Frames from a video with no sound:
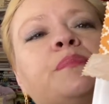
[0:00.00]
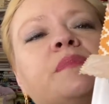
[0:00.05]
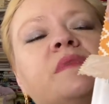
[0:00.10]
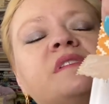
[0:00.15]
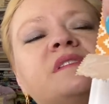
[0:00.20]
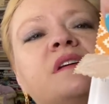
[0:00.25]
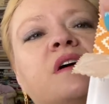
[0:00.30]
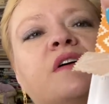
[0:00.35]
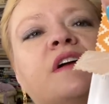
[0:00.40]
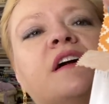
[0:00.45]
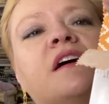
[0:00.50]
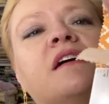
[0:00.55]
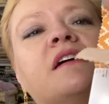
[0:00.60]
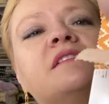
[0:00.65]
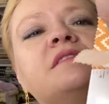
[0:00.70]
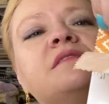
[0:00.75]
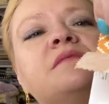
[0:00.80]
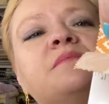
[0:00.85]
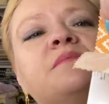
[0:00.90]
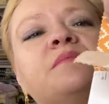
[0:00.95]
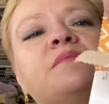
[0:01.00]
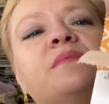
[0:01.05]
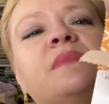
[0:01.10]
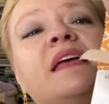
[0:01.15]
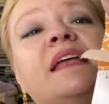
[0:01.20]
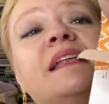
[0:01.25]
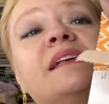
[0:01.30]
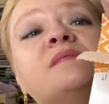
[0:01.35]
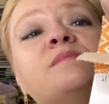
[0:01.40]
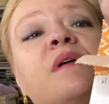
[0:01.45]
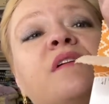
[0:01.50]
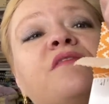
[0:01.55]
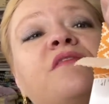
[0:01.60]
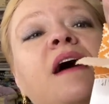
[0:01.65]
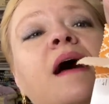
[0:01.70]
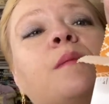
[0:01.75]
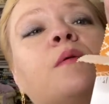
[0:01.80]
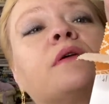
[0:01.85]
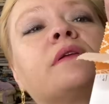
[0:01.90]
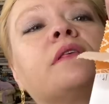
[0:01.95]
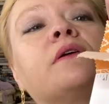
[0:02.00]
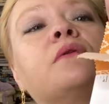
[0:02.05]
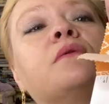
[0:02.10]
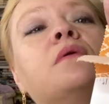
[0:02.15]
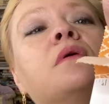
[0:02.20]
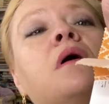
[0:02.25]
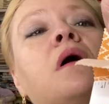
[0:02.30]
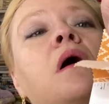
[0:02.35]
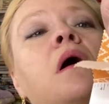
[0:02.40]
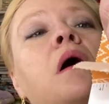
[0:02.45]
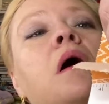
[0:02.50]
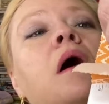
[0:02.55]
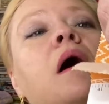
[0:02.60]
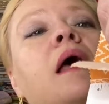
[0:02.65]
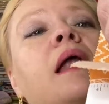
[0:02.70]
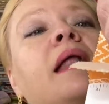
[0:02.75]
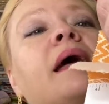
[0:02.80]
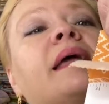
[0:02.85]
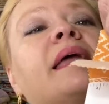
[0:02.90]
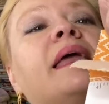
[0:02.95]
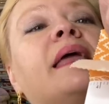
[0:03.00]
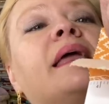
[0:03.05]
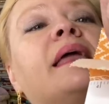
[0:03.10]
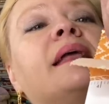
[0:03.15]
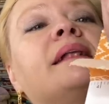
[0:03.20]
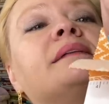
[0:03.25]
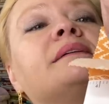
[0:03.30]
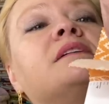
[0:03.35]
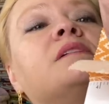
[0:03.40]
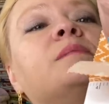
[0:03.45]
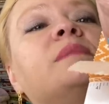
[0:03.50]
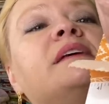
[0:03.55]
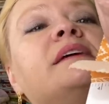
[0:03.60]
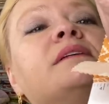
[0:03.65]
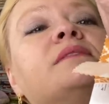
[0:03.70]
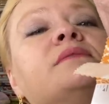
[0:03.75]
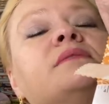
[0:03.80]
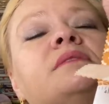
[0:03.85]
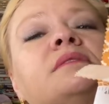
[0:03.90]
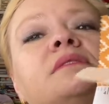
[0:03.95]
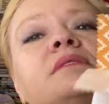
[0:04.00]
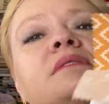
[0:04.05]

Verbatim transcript: Sorry guys, it is my fabric though. I can't get it to come down.